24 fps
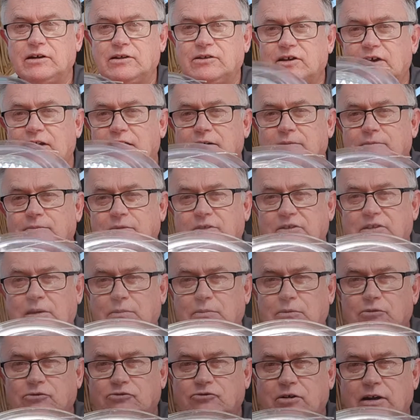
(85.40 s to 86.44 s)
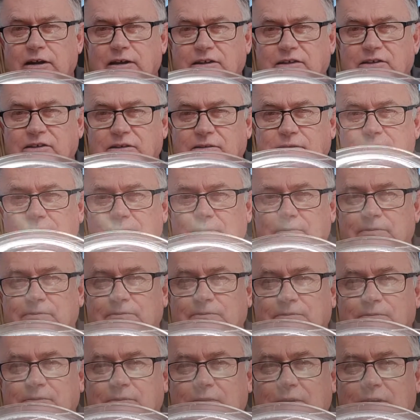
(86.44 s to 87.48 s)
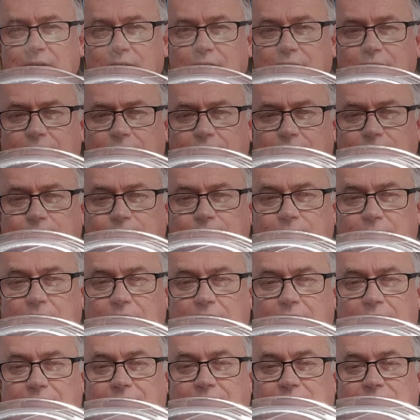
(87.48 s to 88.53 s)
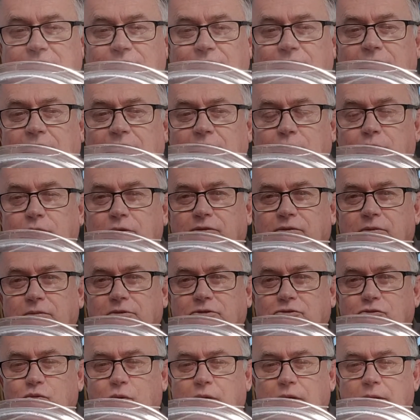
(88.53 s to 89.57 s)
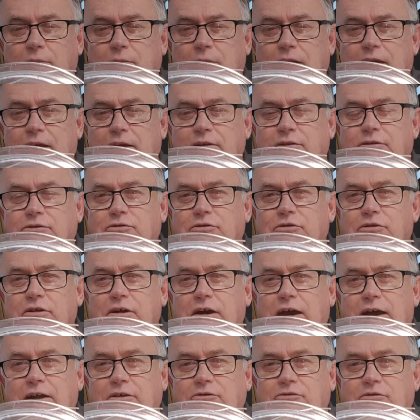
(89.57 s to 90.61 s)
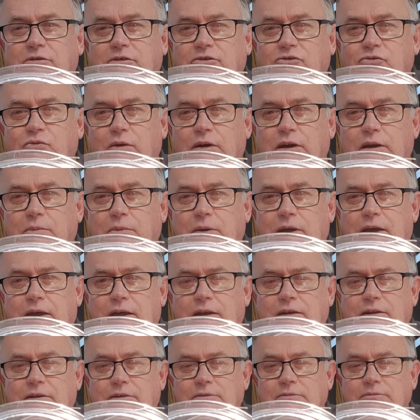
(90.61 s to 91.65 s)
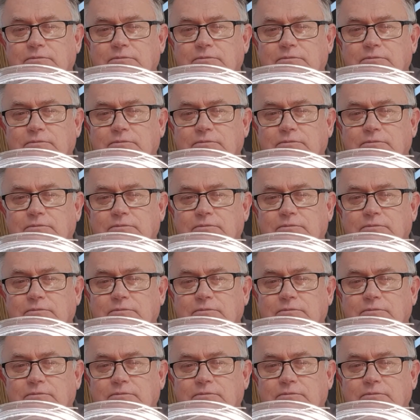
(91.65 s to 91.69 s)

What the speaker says: is our supple trace. Okay, and that's available from £20 through to £120.